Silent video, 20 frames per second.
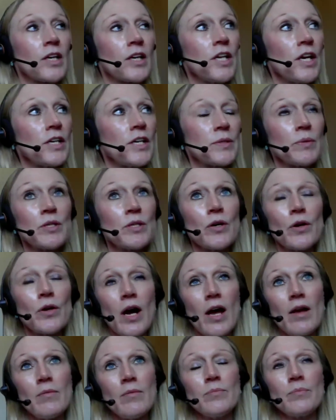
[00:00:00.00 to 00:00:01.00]
so we're not,
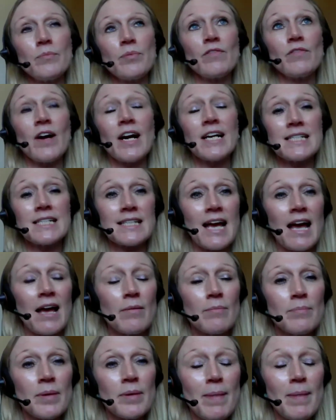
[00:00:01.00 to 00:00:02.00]
providers
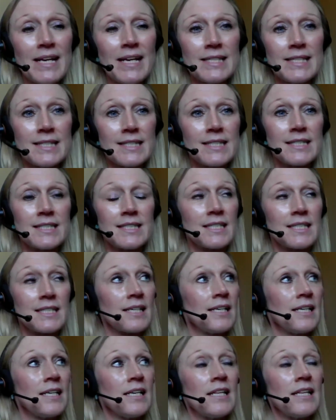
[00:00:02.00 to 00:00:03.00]
can be based,
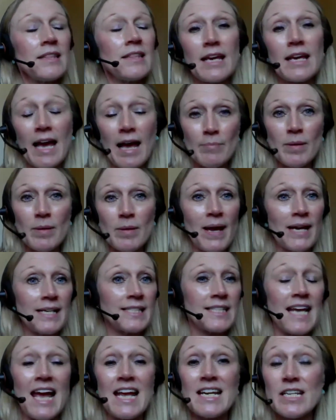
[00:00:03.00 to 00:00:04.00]
they can be
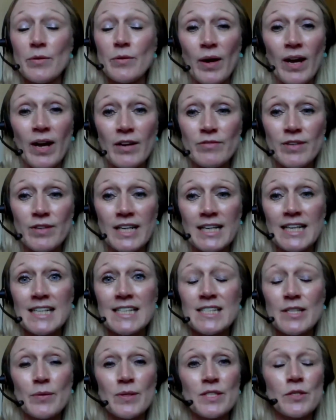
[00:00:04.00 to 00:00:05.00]
based anywhere
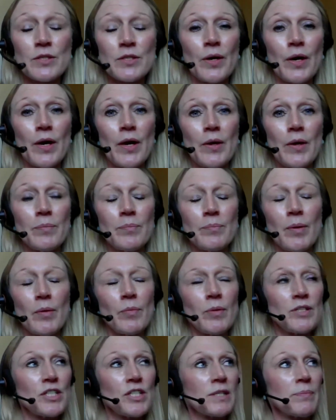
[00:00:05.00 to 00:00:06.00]
really. So it's not, but
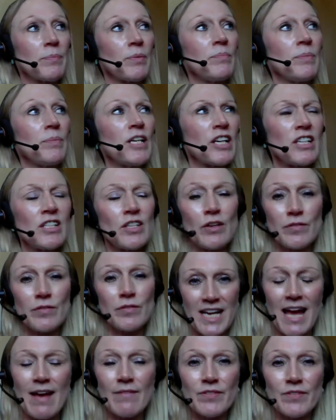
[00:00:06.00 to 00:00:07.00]
we'd be looking you
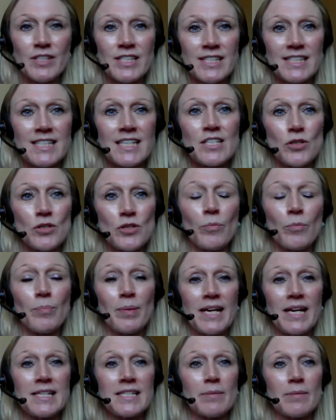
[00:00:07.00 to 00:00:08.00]
to evidence in your
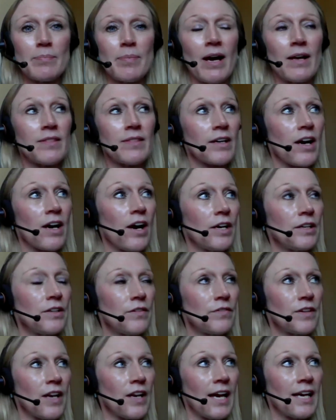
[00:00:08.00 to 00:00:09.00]
bid about the kind
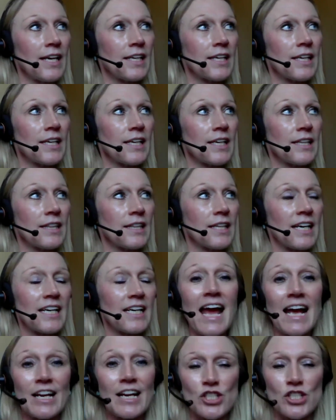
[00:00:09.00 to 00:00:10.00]
of like the
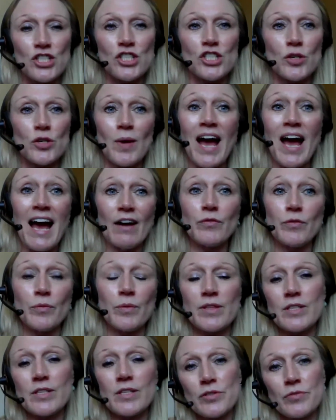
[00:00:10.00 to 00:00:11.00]
connections you have
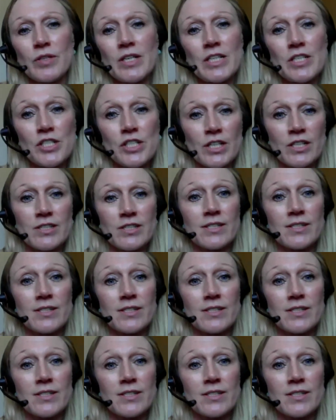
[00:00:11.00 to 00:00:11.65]
with this region.